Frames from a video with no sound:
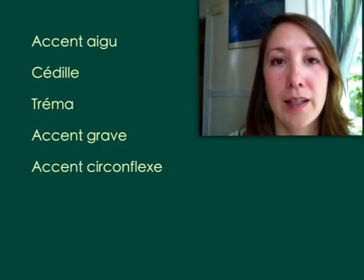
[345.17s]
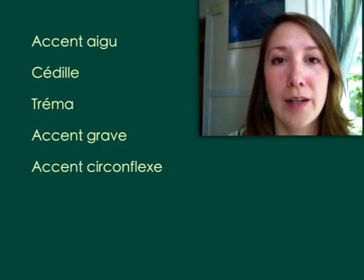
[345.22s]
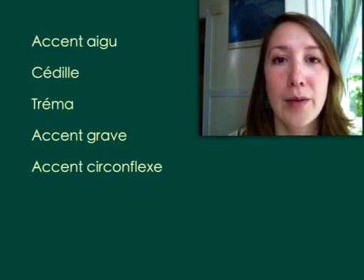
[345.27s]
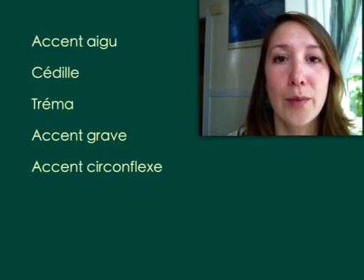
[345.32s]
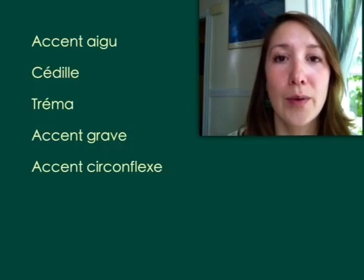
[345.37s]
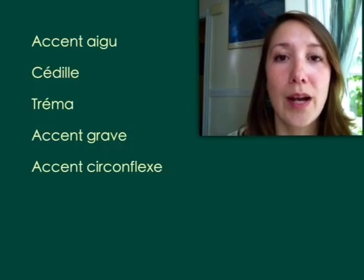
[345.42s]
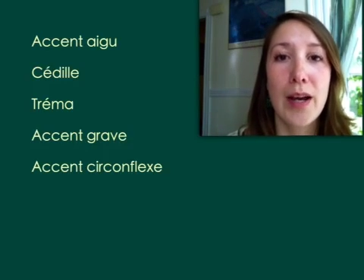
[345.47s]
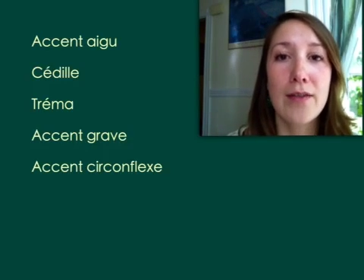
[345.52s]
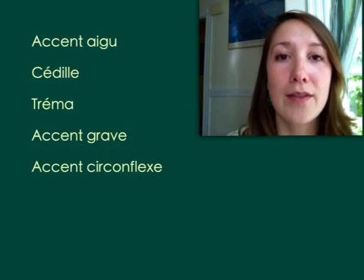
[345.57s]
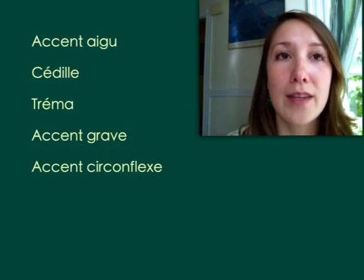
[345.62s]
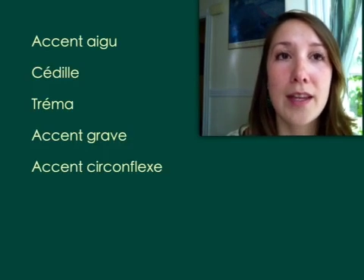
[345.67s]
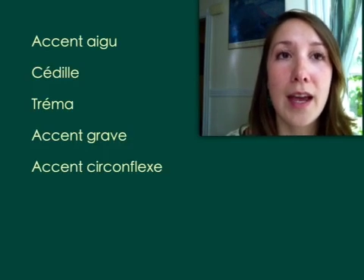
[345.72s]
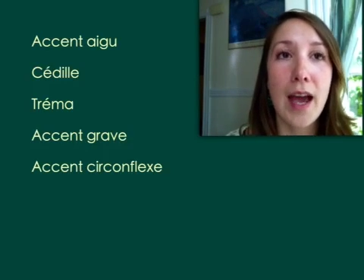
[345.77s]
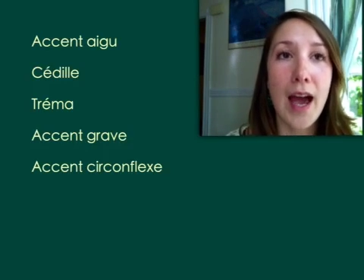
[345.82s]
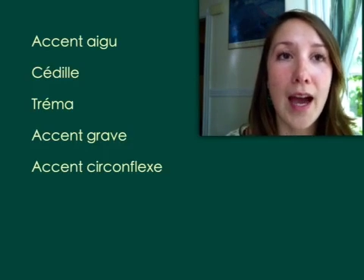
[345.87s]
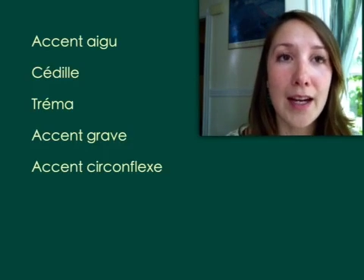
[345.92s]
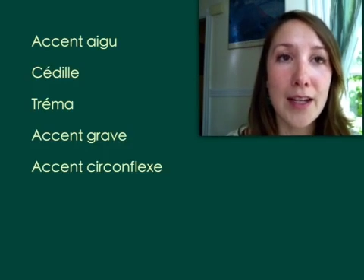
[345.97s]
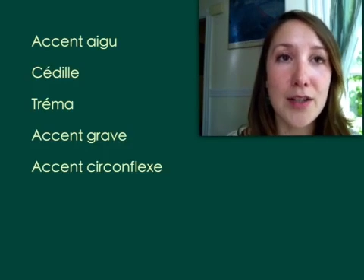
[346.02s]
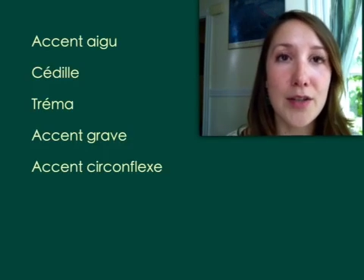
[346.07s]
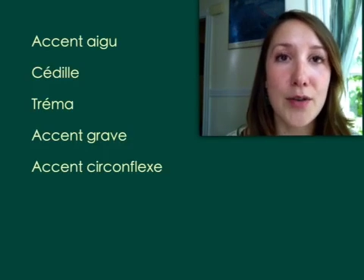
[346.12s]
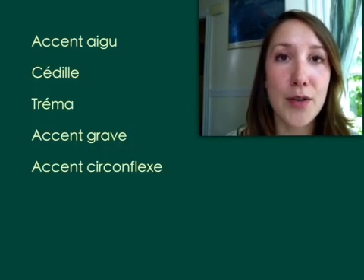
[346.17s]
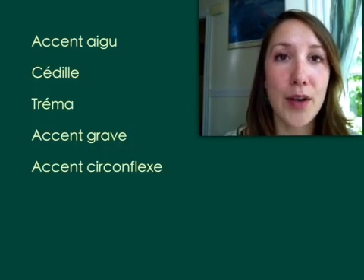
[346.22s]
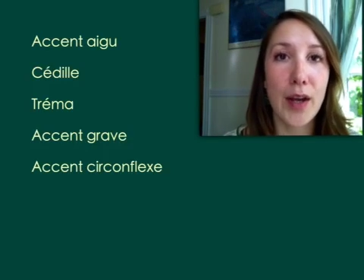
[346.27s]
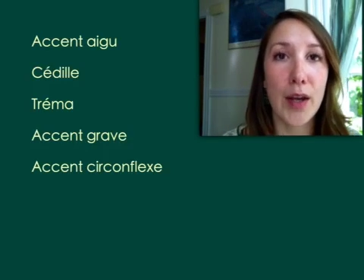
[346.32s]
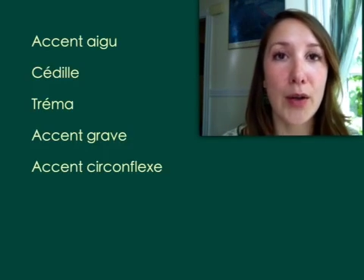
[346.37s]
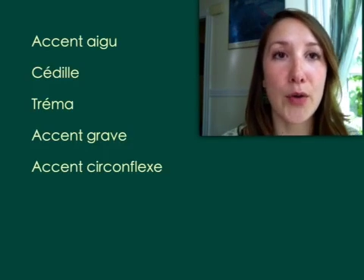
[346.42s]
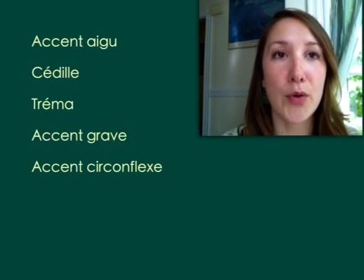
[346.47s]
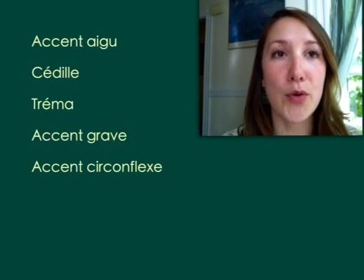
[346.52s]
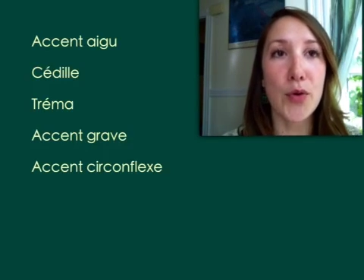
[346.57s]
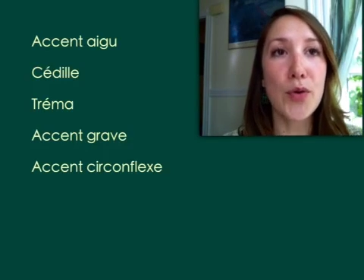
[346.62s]
We have the
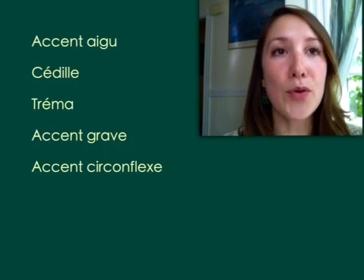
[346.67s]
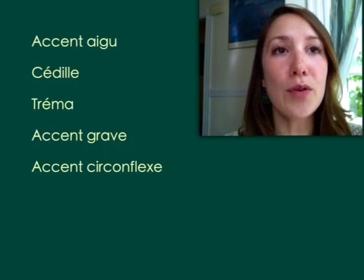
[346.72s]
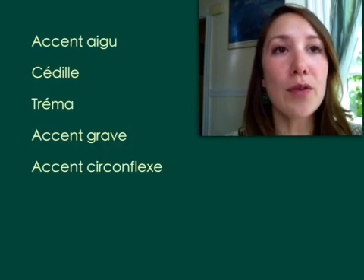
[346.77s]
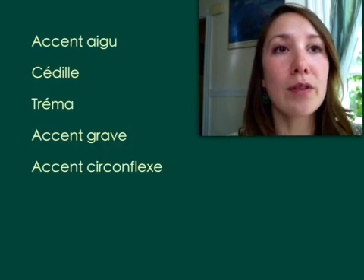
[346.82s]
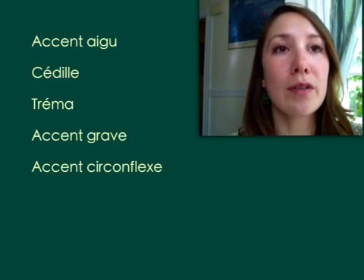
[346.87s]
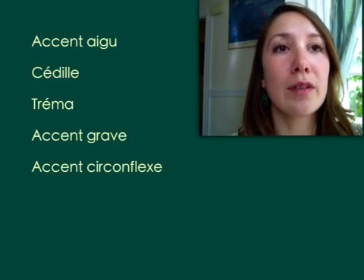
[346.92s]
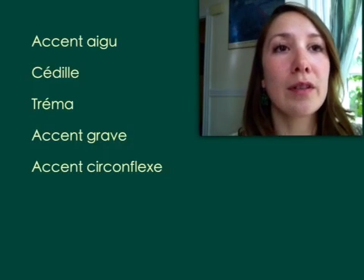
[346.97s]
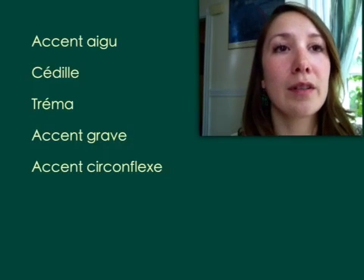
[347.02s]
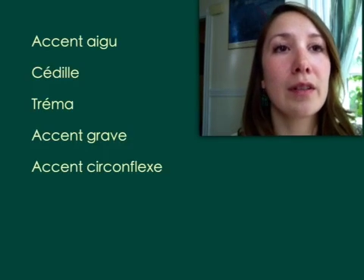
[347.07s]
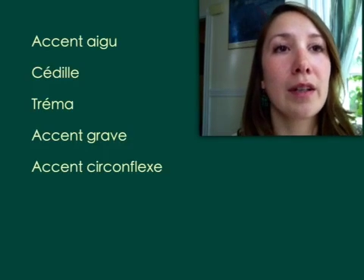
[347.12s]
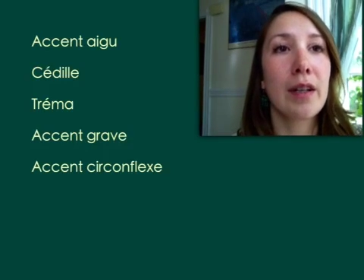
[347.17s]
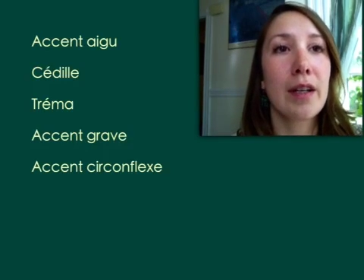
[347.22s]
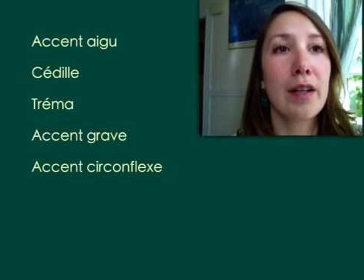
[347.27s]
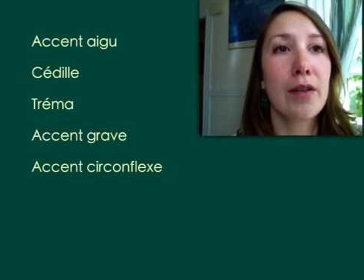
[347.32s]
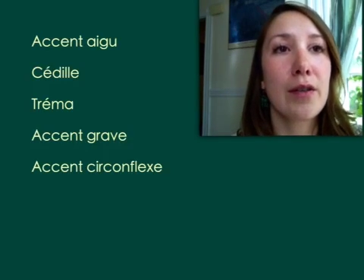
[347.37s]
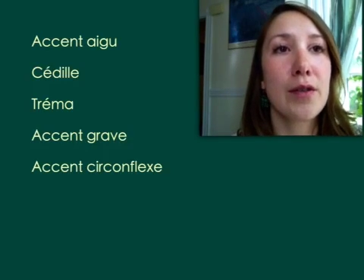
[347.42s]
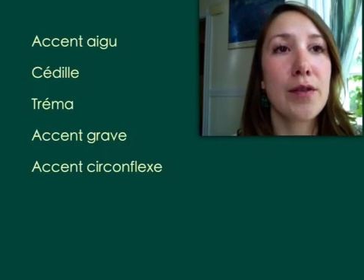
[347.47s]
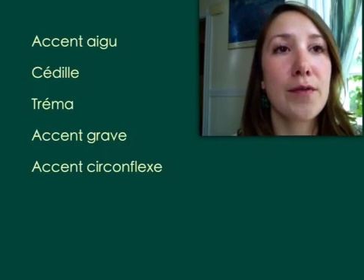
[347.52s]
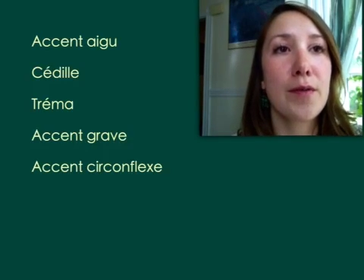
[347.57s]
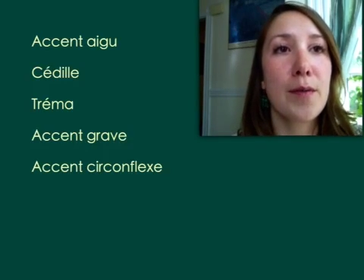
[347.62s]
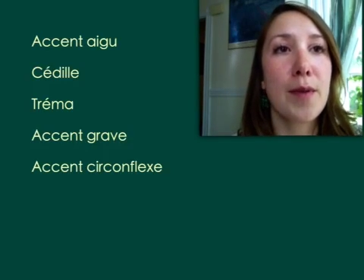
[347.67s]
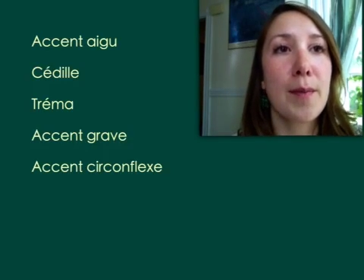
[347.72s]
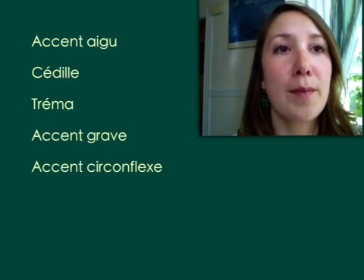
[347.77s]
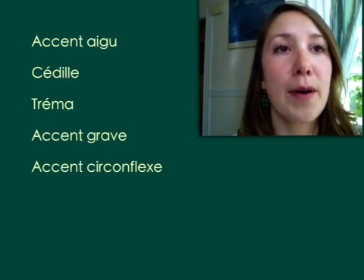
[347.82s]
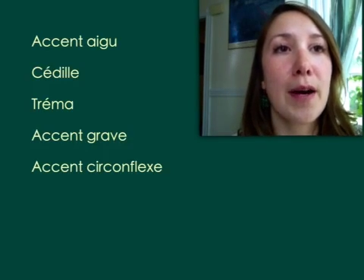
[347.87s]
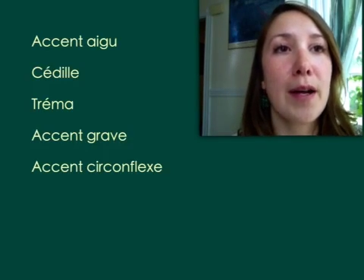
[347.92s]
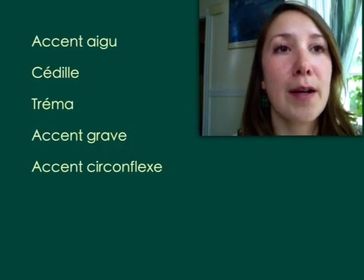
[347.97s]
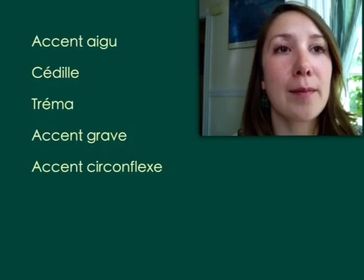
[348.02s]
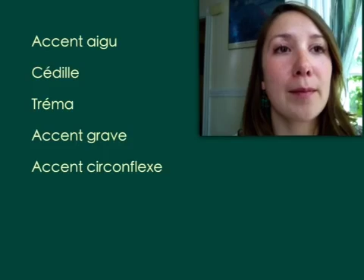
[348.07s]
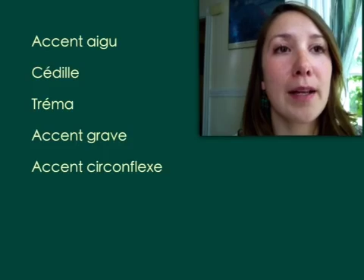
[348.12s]
accent aigu, goes from the
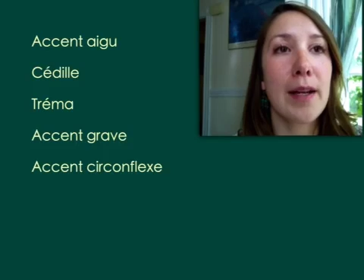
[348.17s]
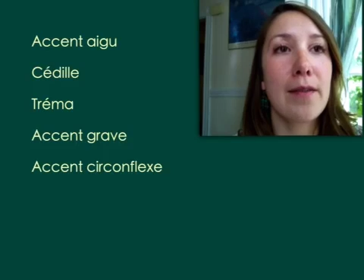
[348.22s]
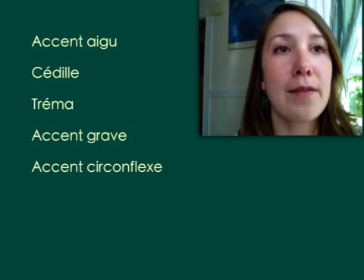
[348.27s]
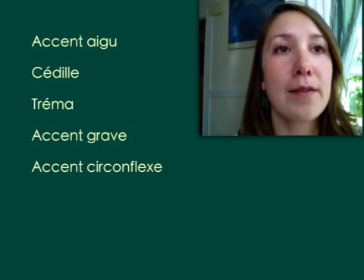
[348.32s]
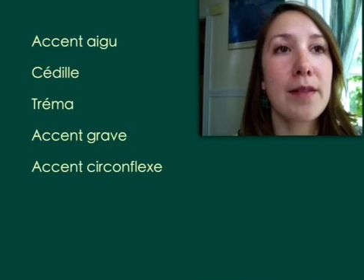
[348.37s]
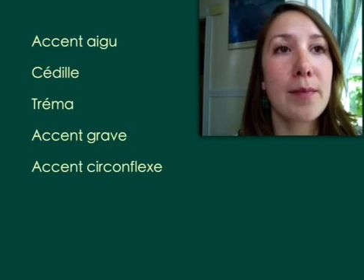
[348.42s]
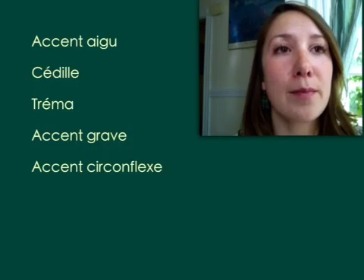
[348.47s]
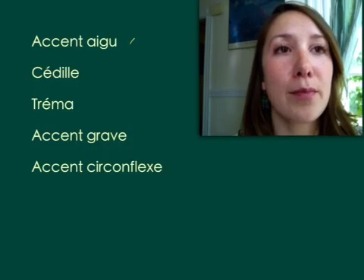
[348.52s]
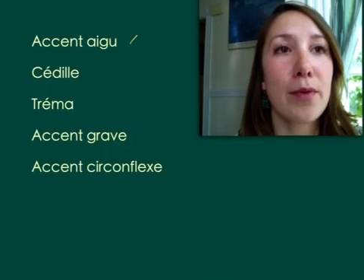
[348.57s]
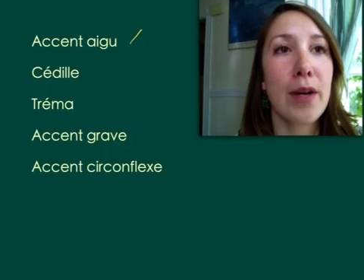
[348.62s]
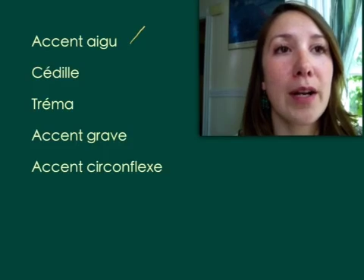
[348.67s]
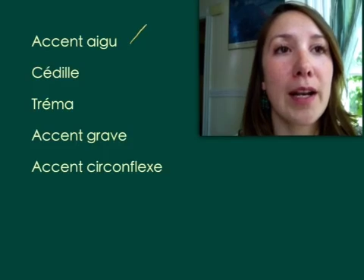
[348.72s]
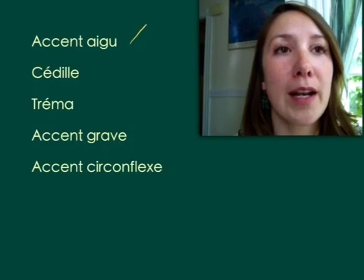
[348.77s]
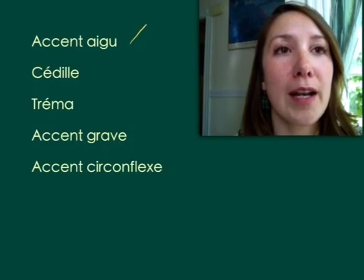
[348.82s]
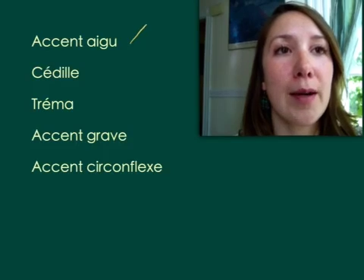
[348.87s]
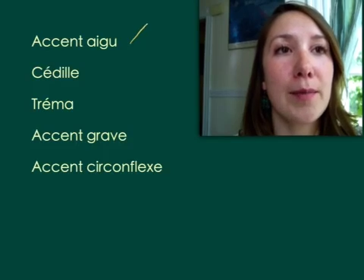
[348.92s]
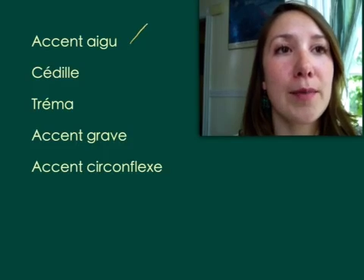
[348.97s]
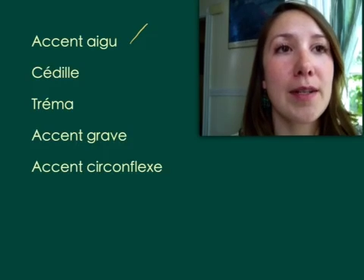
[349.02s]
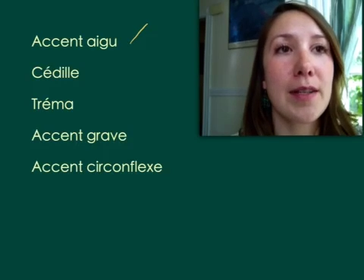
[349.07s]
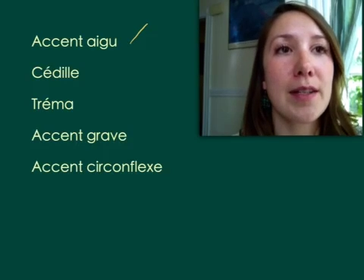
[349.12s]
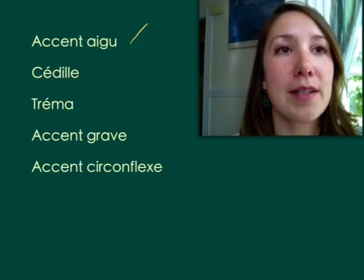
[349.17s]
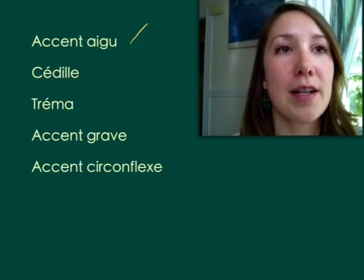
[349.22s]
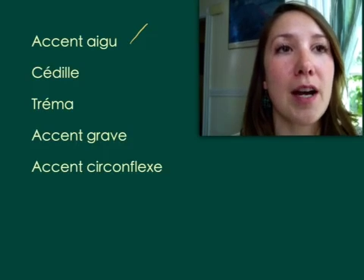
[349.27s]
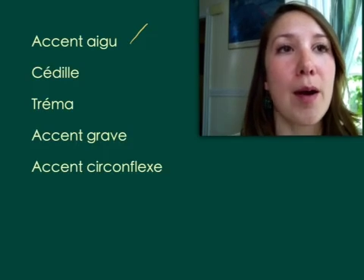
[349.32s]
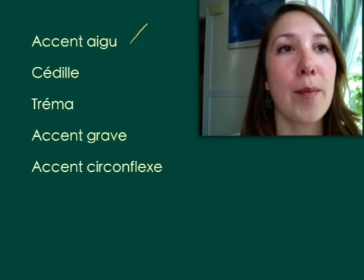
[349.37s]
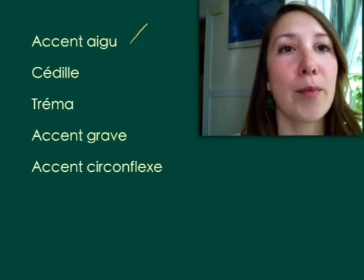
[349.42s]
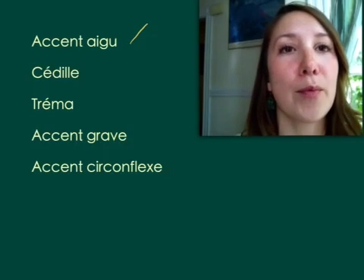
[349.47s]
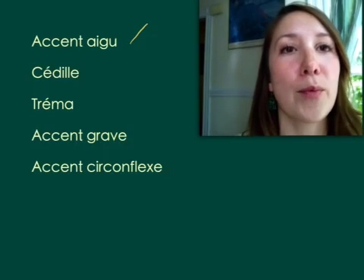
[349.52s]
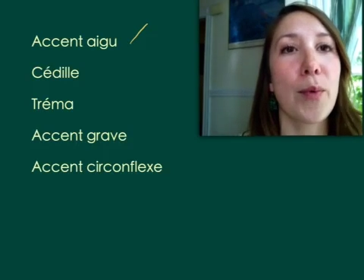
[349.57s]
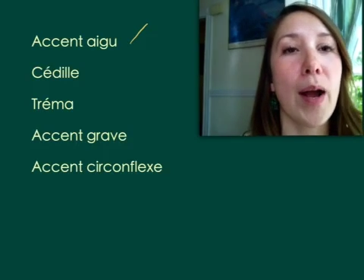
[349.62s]
bottom left, pointing up to the
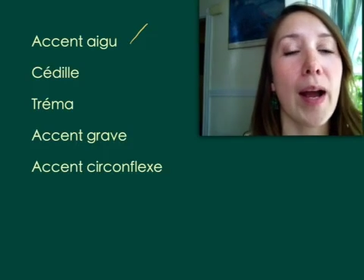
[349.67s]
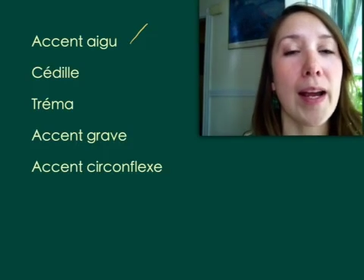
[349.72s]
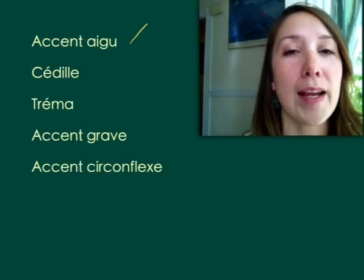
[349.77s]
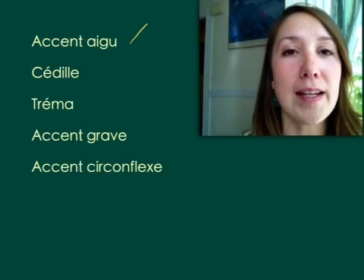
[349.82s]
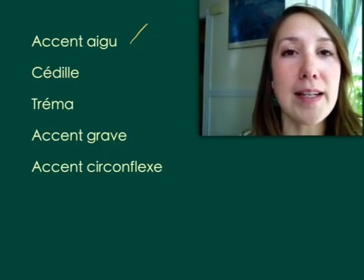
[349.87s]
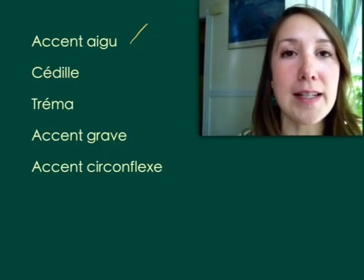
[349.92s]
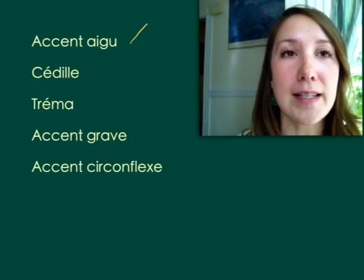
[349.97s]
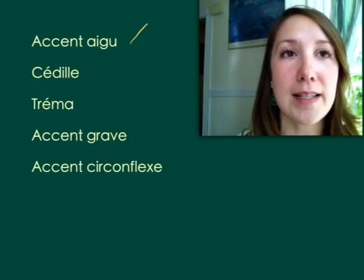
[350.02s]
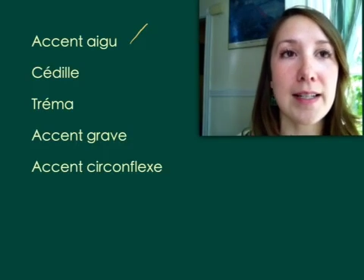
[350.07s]
top right.